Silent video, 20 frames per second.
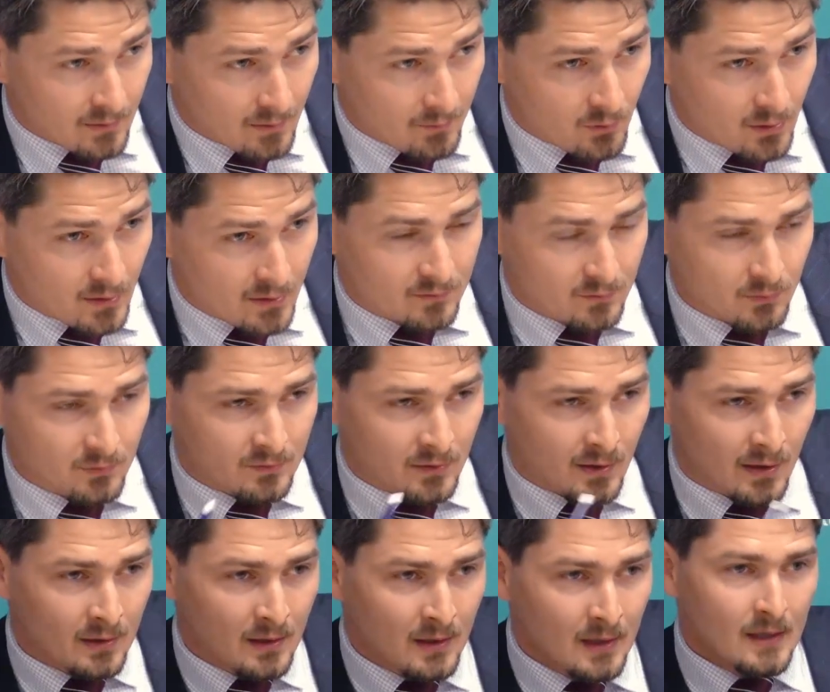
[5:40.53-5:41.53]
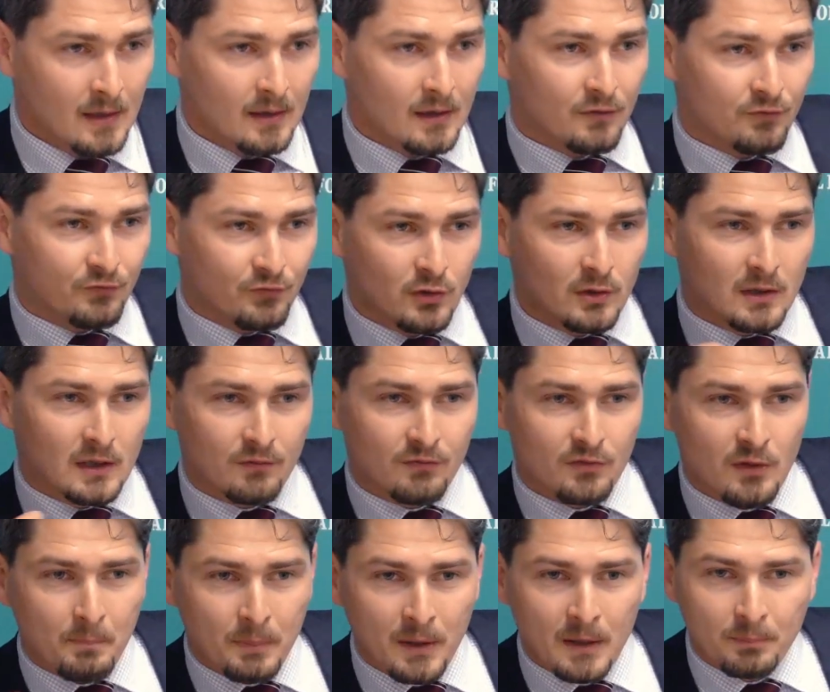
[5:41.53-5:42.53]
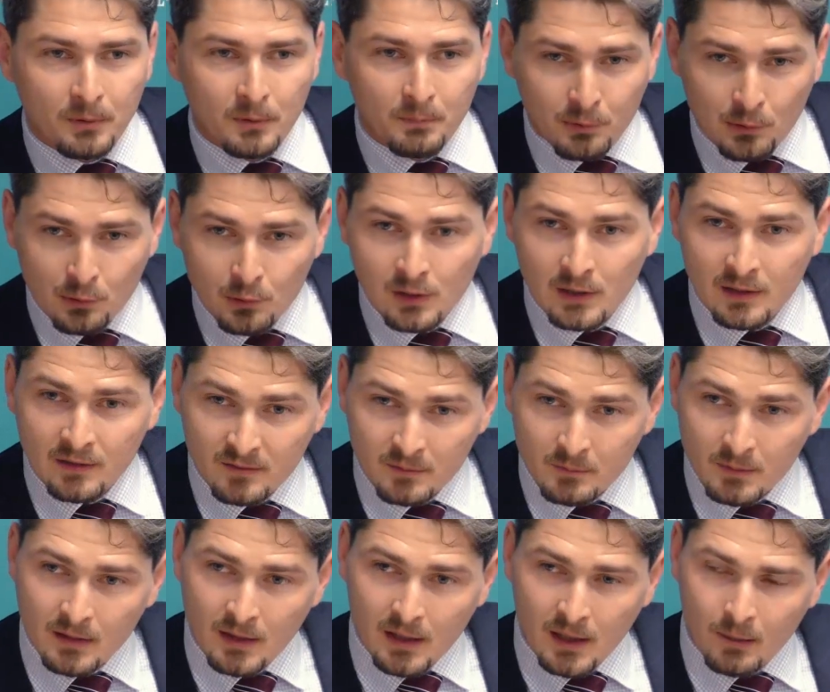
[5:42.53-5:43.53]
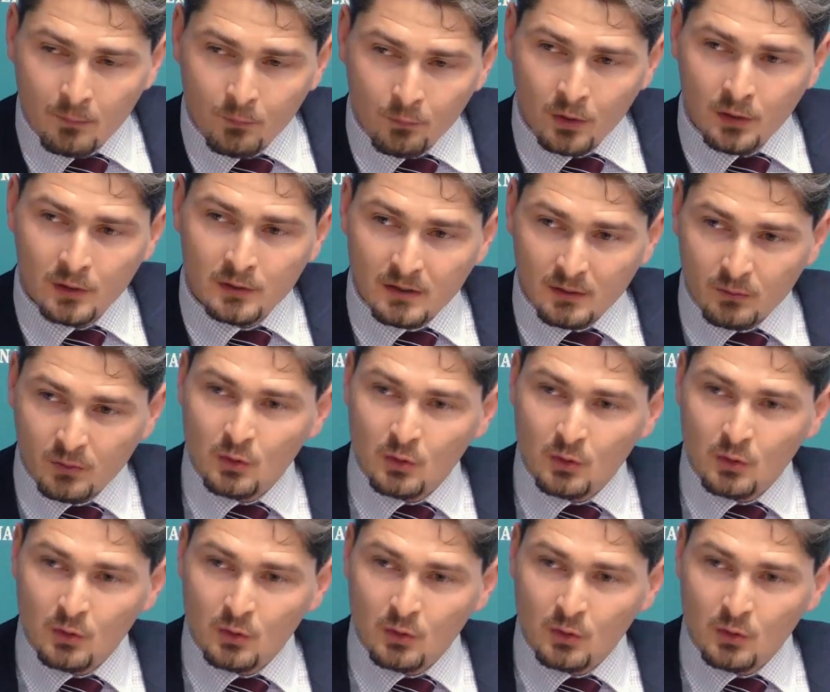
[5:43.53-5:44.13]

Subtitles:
The Emiratis were saying, if you give the people pluralism in the Arab world,